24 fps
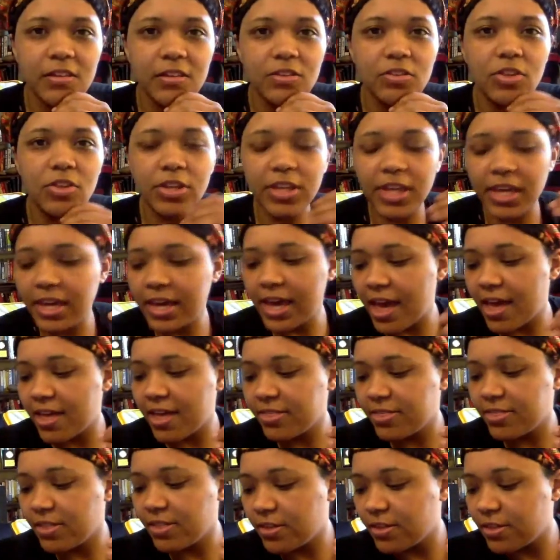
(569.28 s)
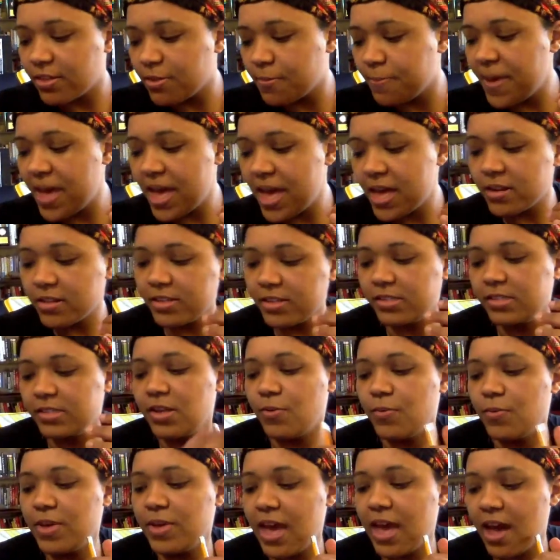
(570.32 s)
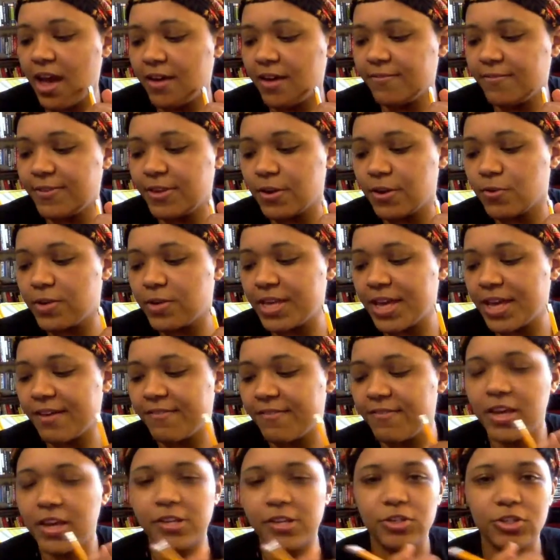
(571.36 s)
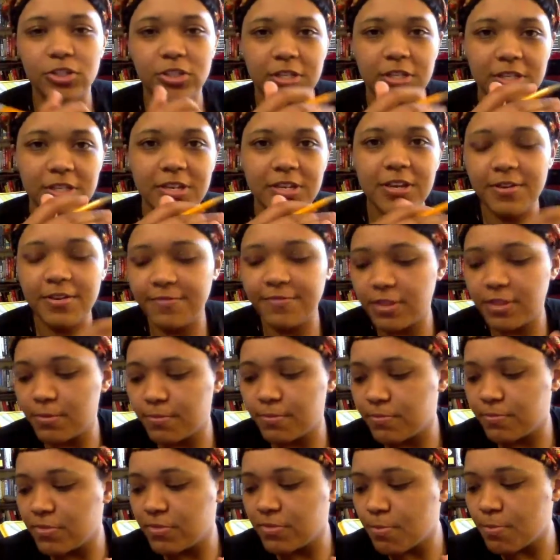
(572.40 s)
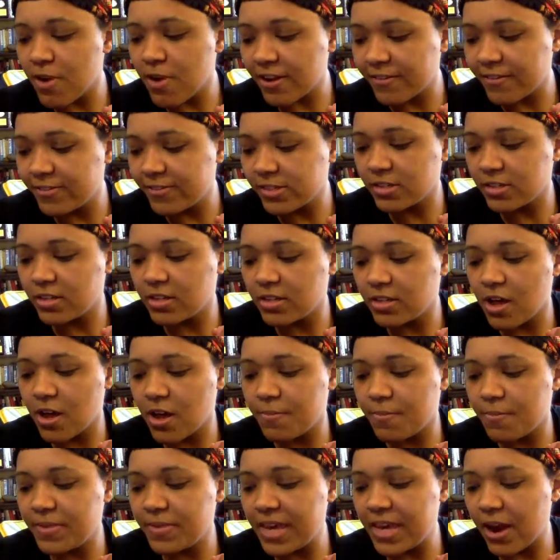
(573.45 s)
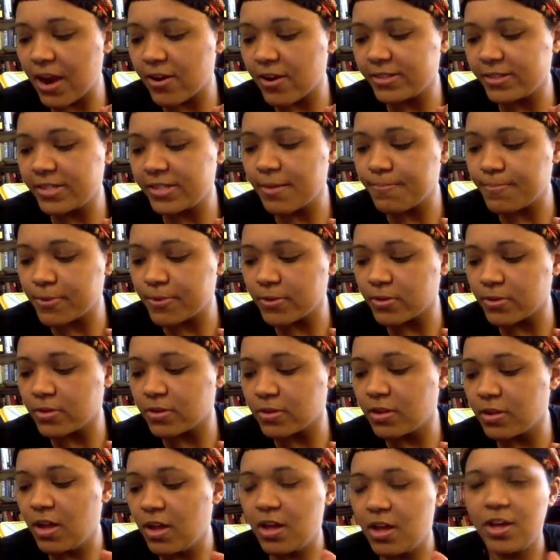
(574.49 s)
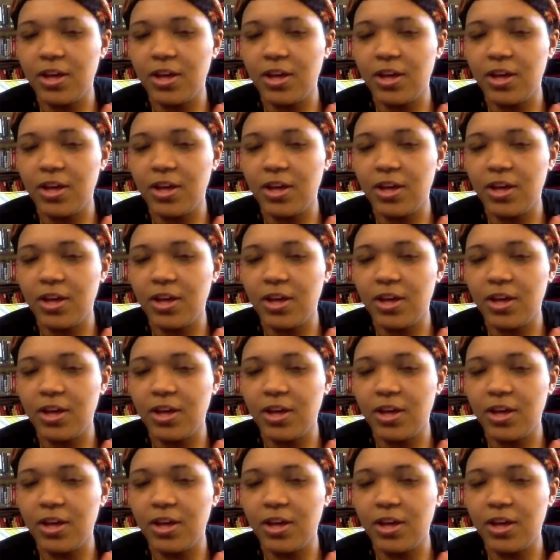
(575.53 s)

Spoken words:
looking at the panelists that we have here, we have Angela Yee of the Breakfast Club, Garrett Temple,